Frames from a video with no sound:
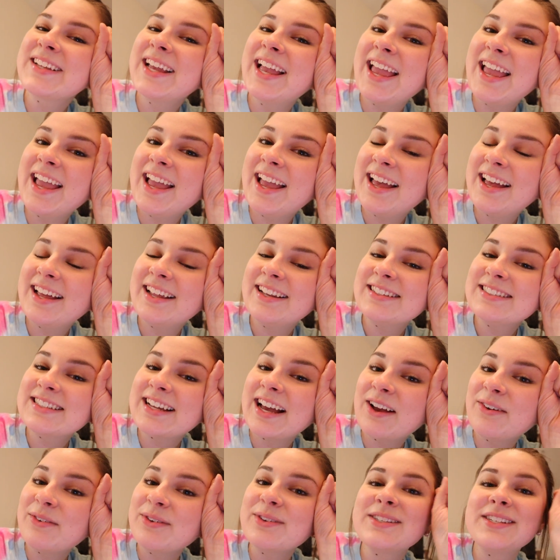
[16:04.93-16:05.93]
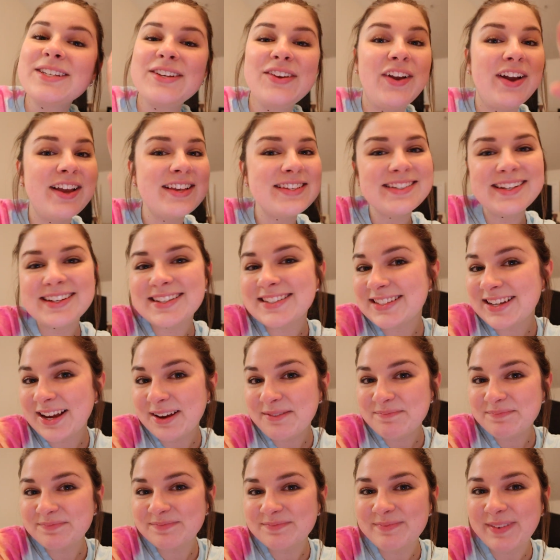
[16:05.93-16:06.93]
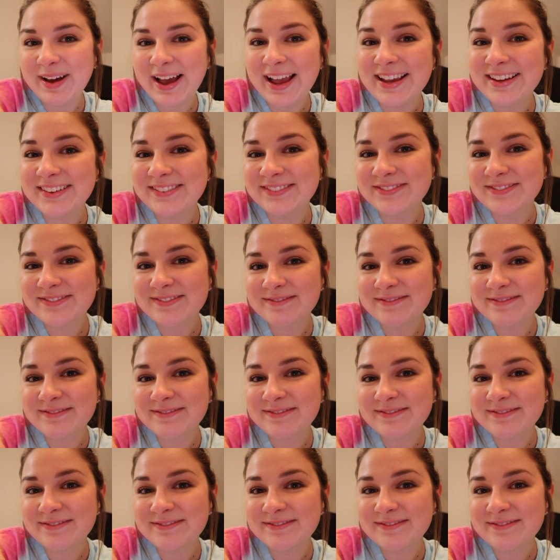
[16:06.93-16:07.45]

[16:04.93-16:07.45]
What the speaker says: And I will see you guys next time. Bye.